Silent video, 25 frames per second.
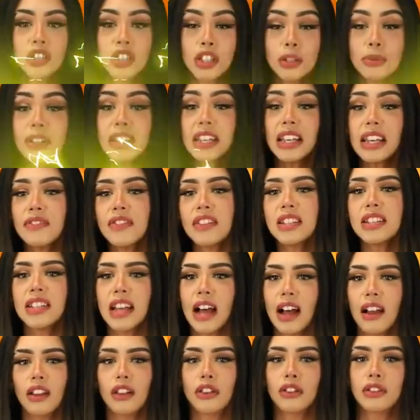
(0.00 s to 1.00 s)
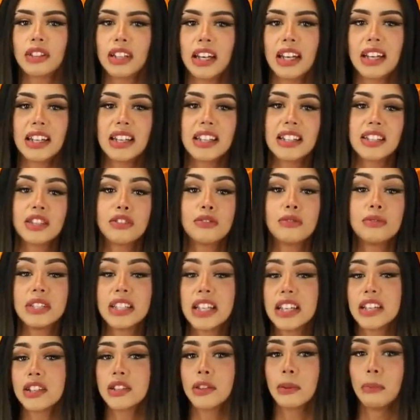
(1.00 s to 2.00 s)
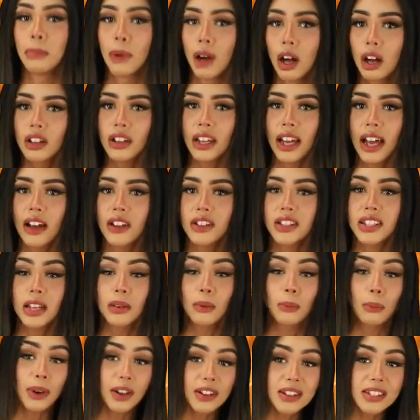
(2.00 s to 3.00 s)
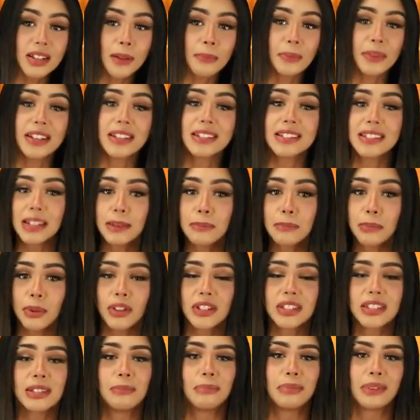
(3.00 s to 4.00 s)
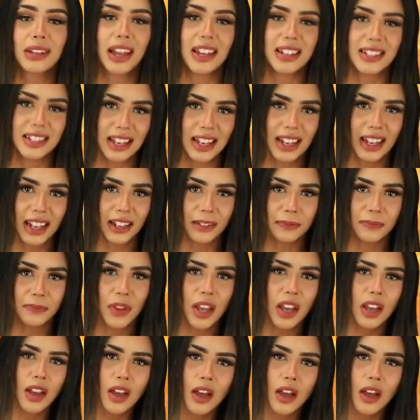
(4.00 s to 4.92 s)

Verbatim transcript: She would even tell her ladies to ditch the ball gowns and wear something simple to blend in.